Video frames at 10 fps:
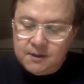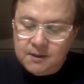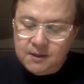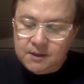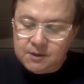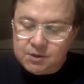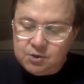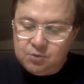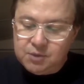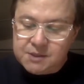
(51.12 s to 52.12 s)
and
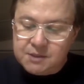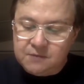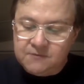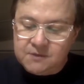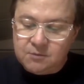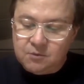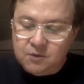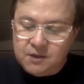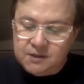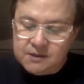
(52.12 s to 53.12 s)
2 plus an invisible
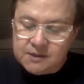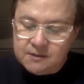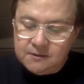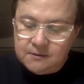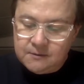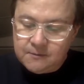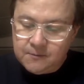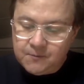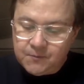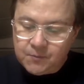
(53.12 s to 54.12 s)
1 is
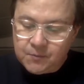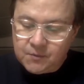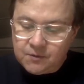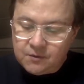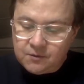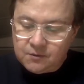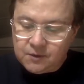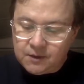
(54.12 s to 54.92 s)
3,